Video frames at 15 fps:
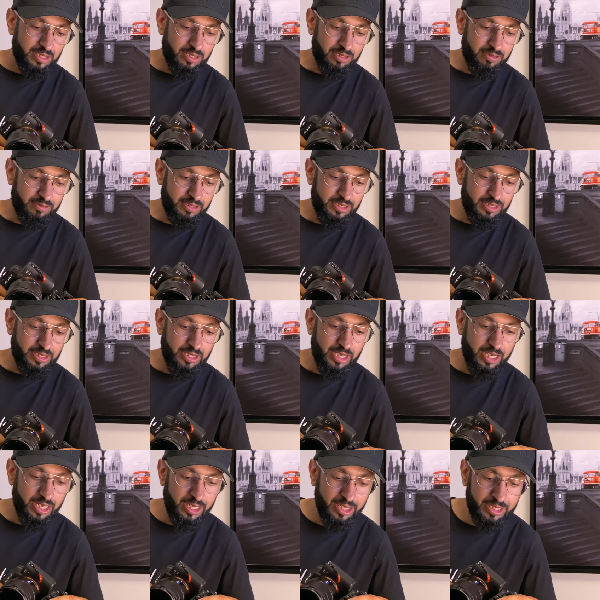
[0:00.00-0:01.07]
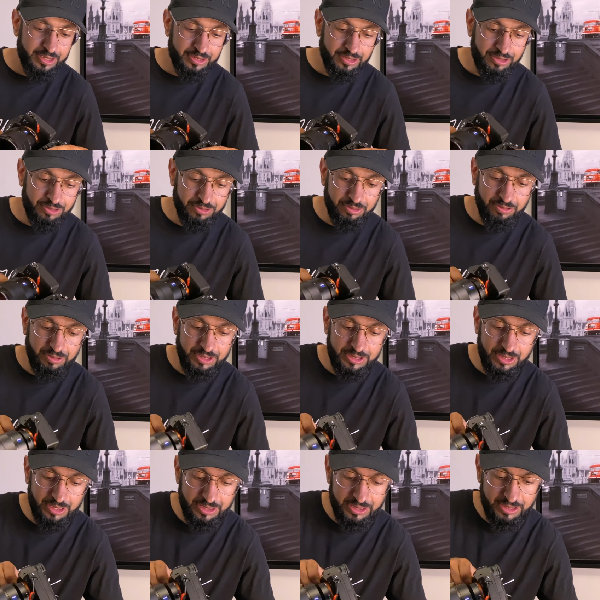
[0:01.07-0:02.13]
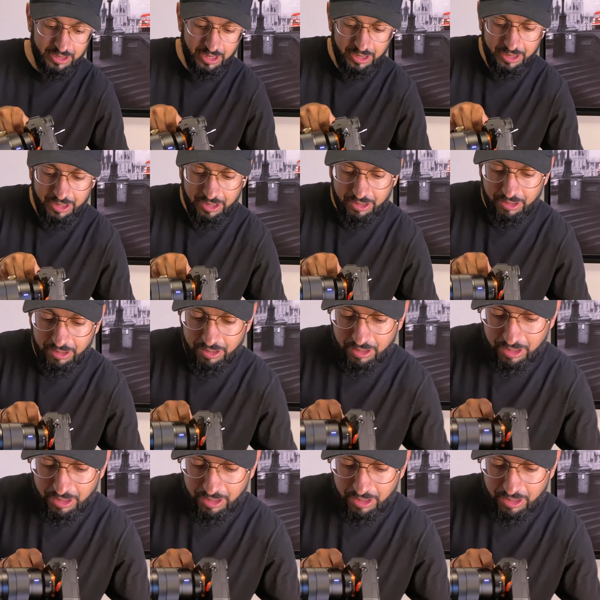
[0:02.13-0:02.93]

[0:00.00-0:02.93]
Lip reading: All right, and you'll notice on the side here